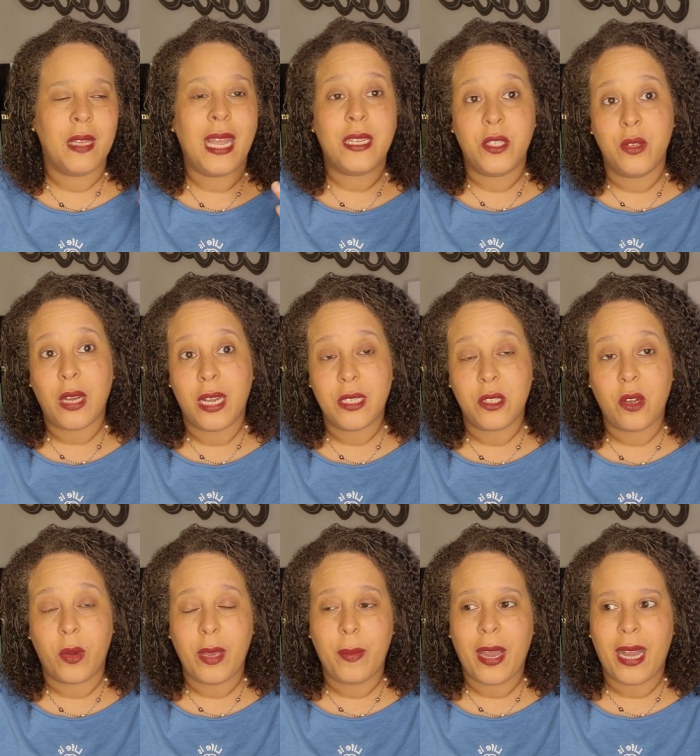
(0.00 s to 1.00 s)
as you guys know,
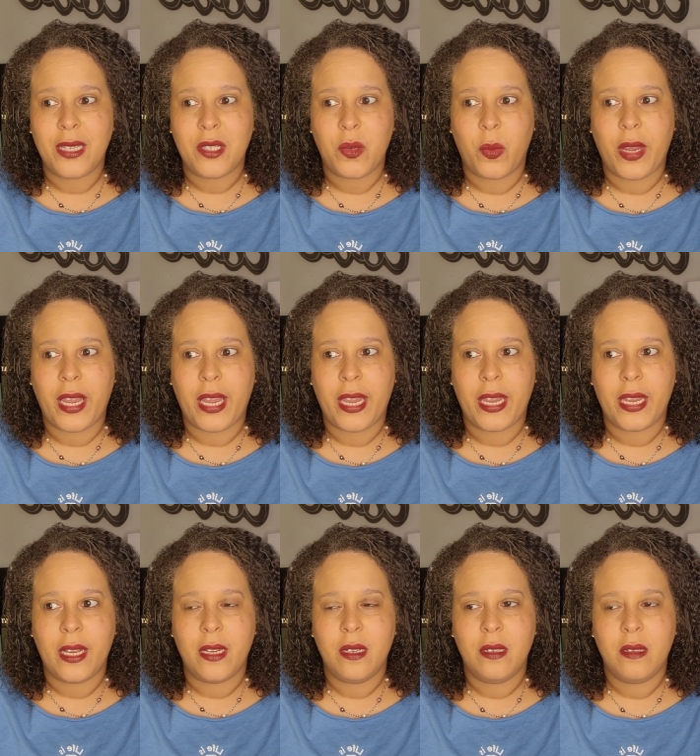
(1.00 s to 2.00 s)
he passed
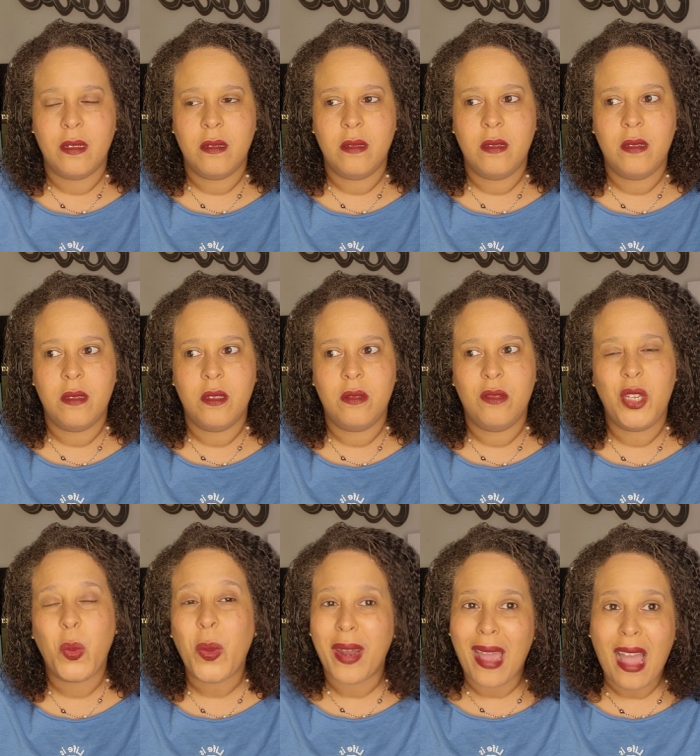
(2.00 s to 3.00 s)
away
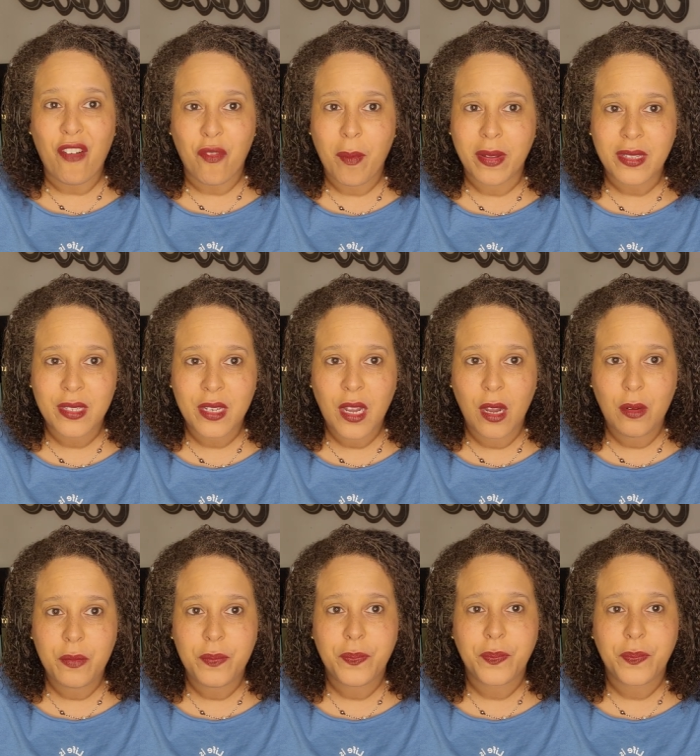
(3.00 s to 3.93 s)
two and a half months ago.